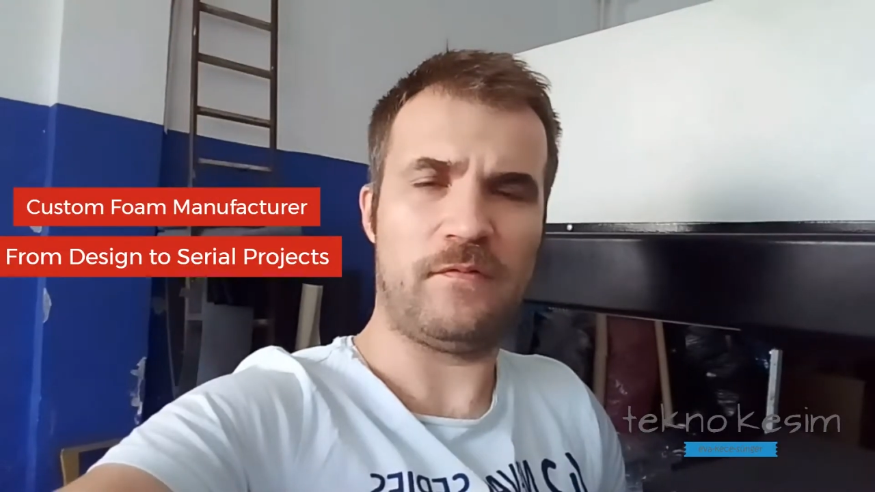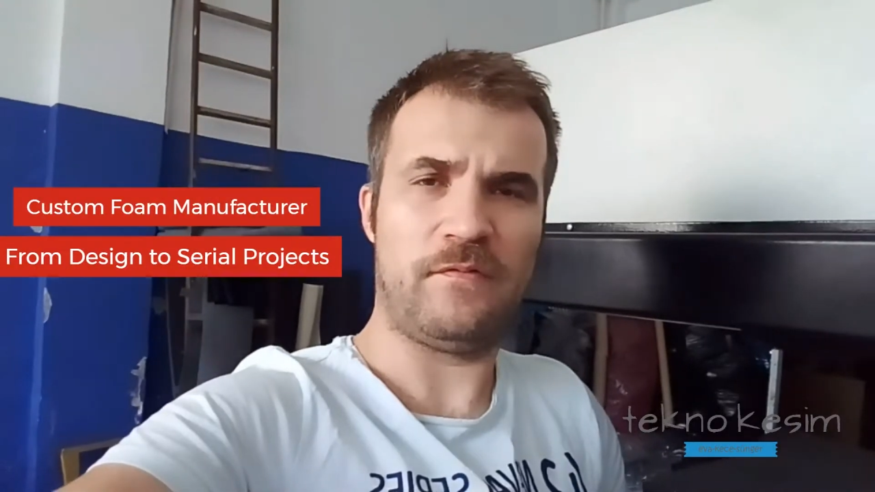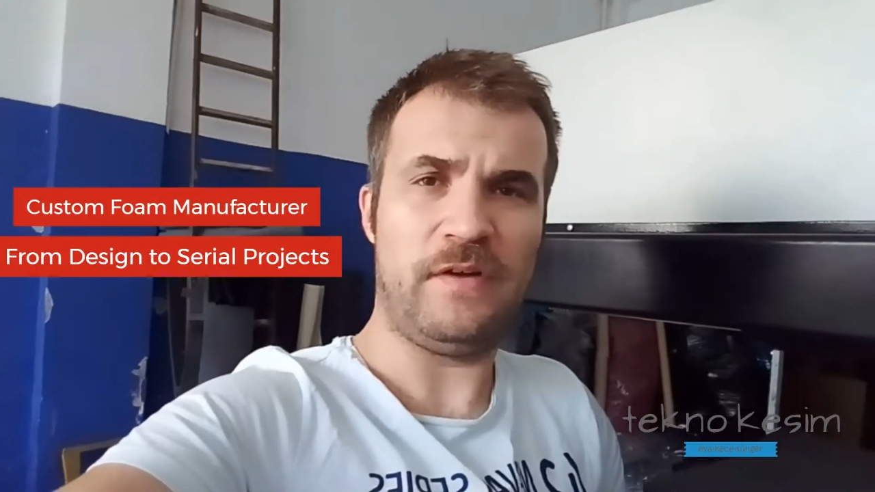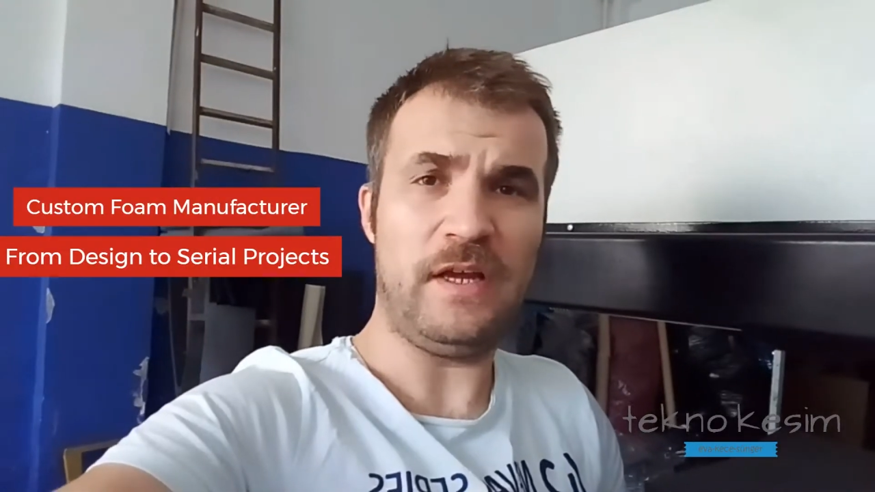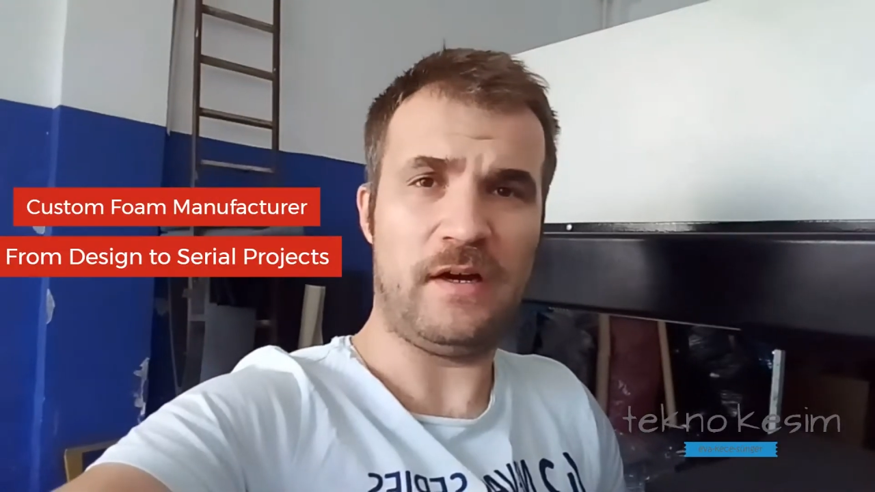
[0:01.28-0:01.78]

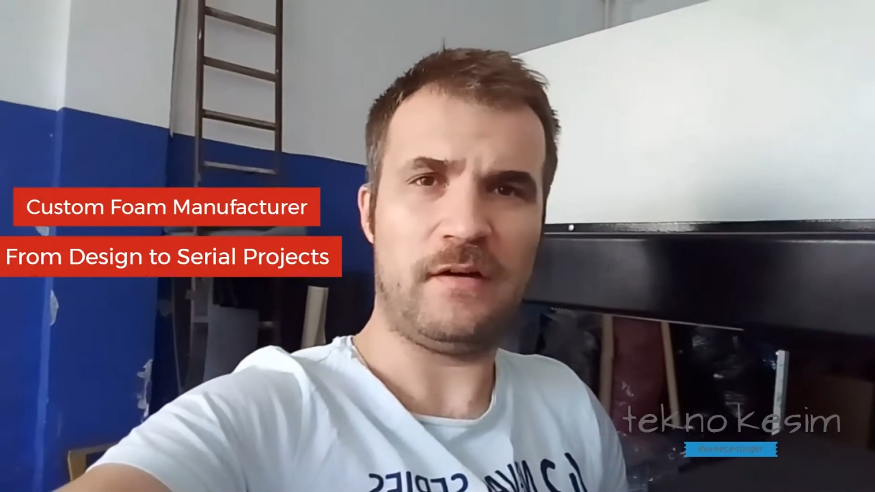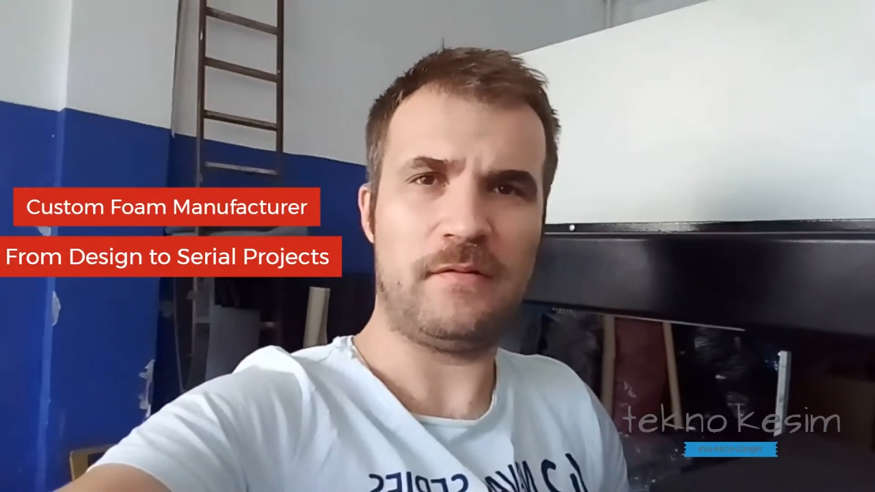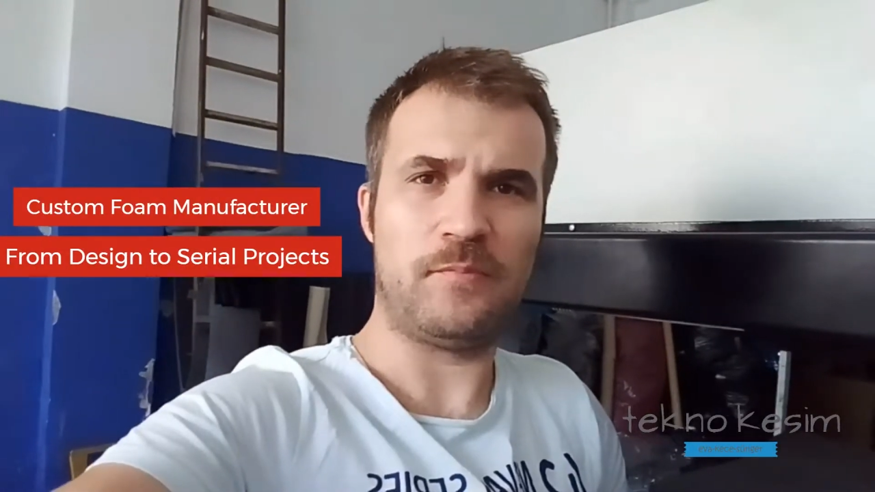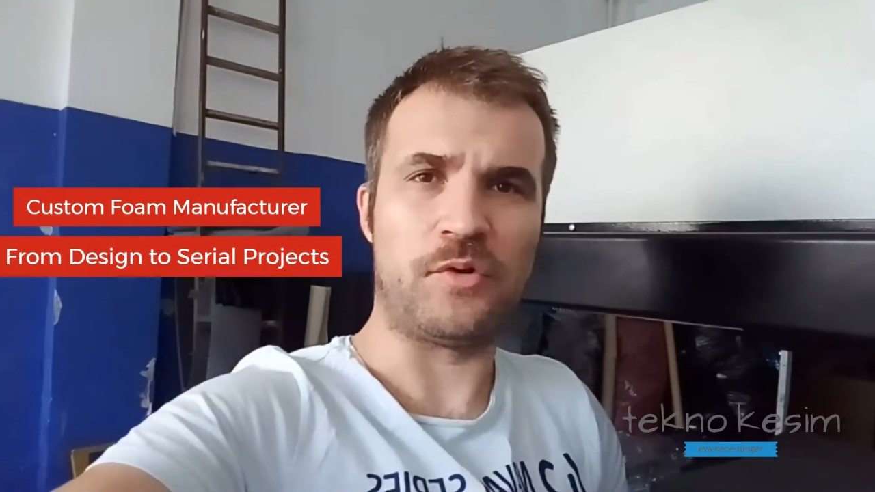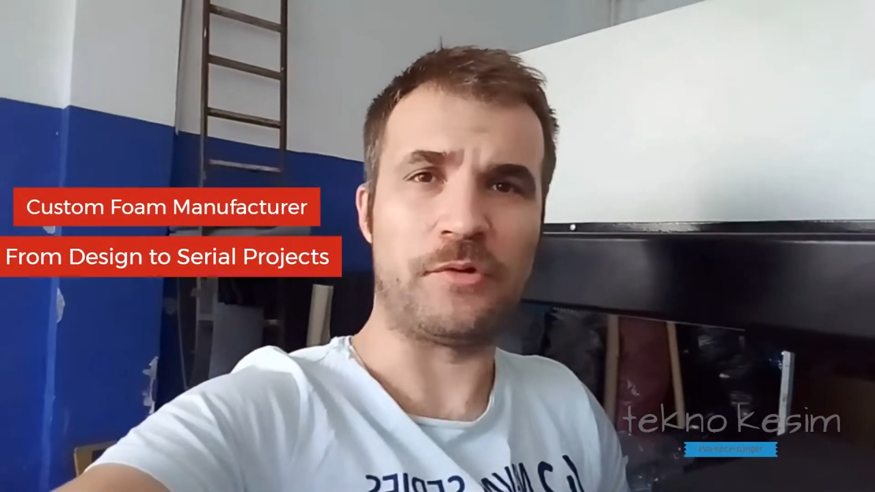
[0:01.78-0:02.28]
We are
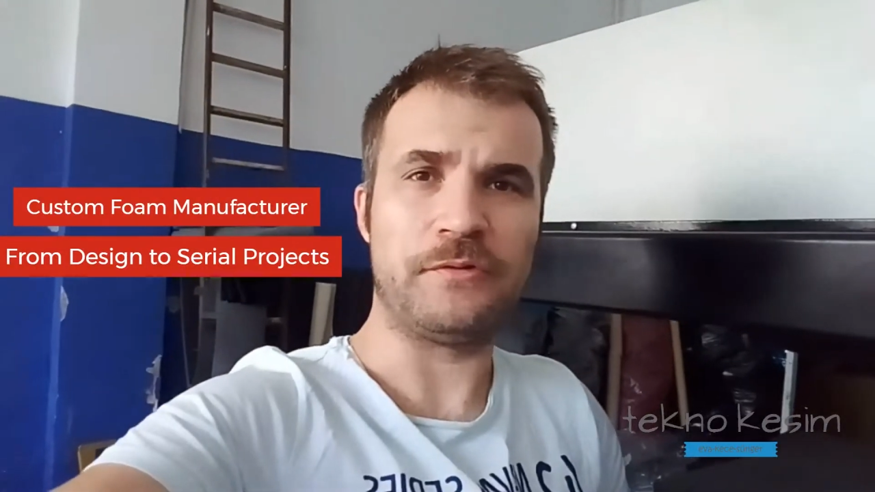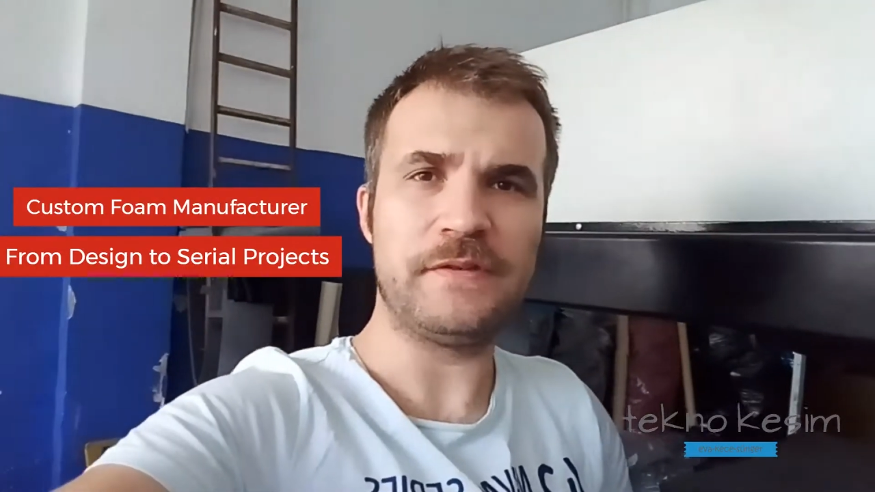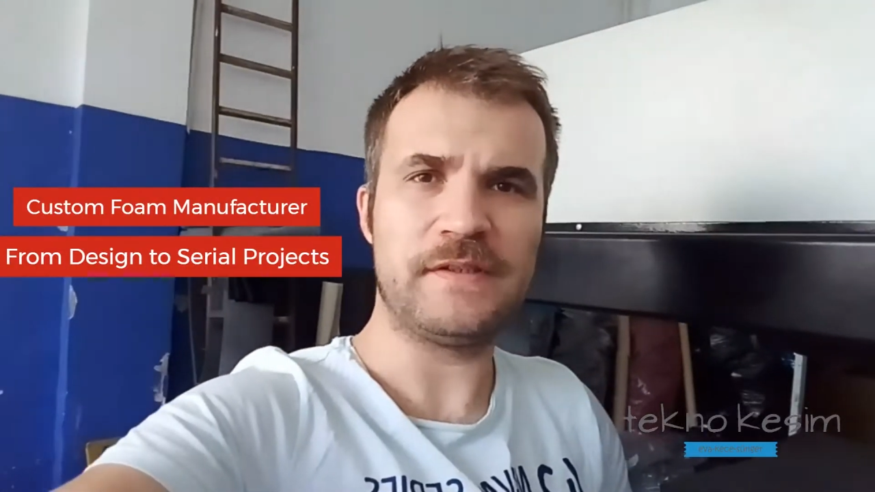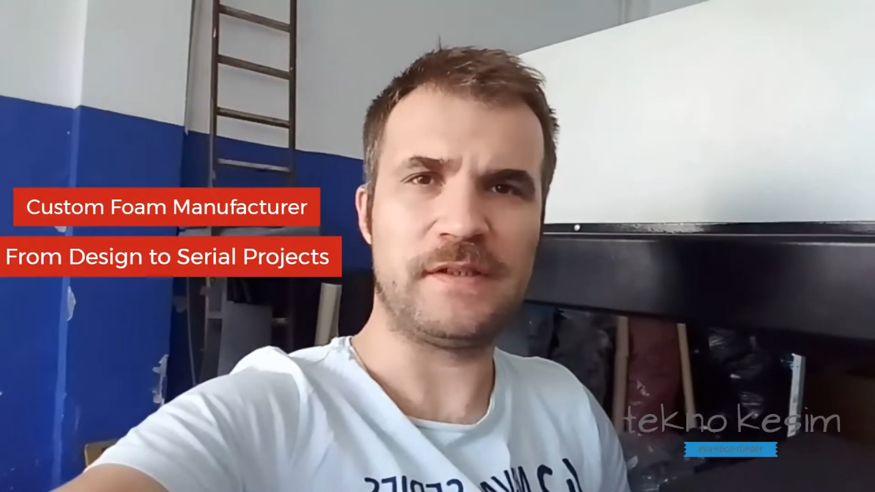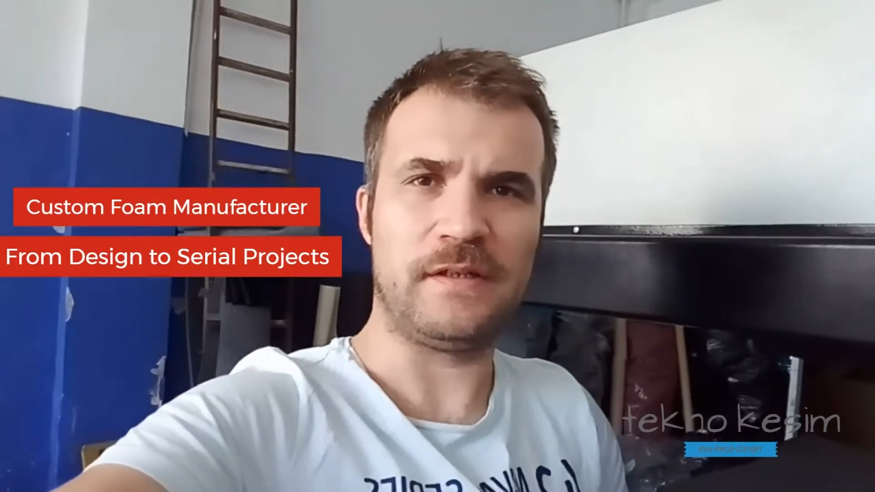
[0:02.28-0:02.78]

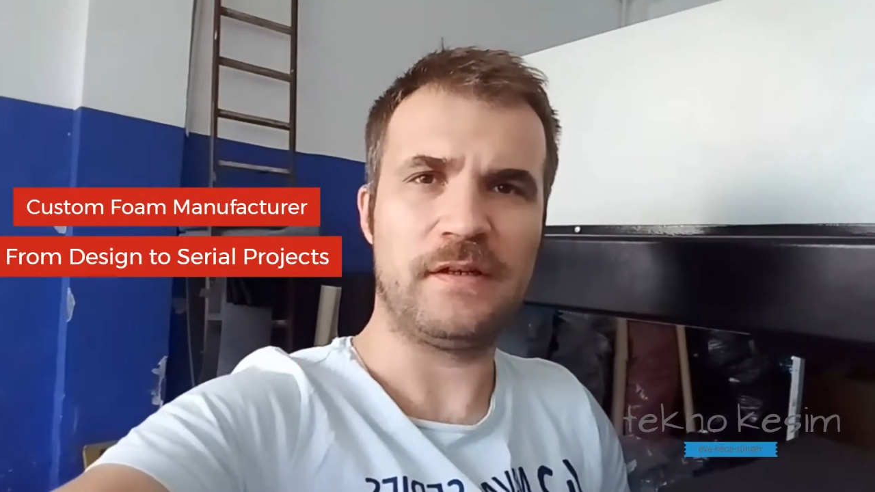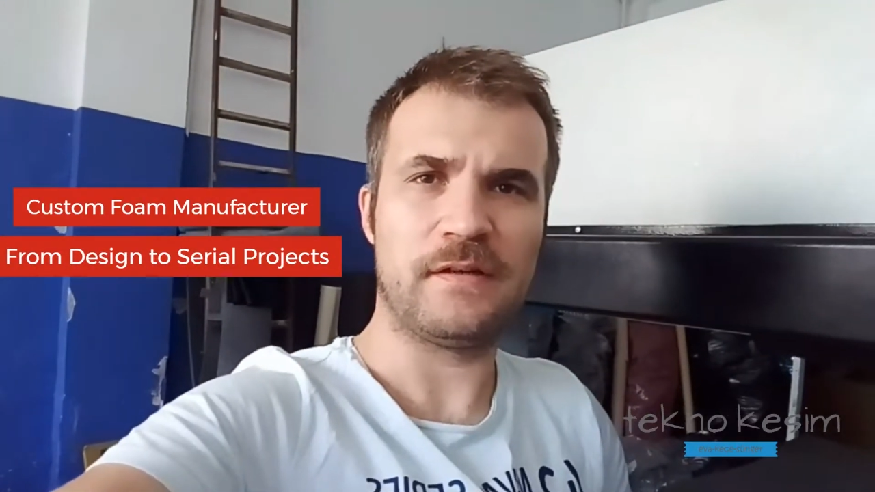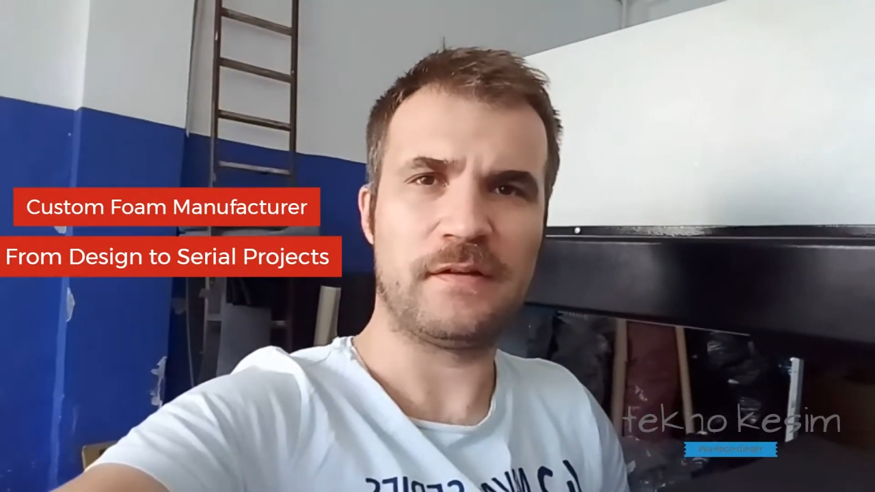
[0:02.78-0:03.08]
producing